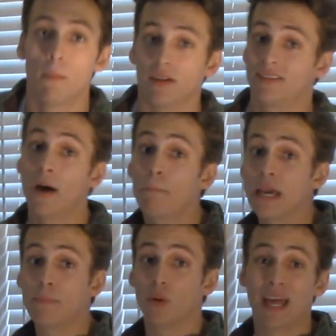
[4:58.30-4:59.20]
But some
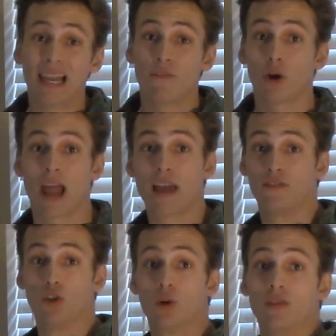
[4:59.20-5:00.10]
people, they live their
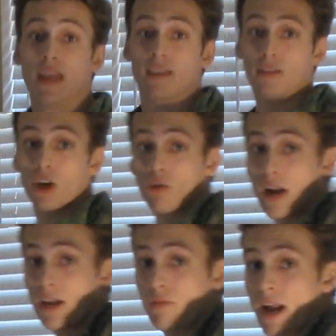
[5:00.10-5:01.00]
lives doing this. Look,
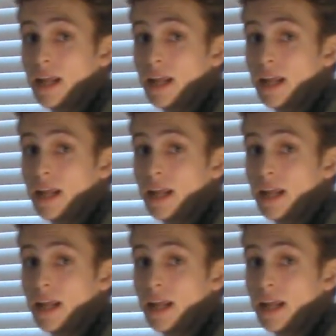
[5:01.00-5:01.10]
ready?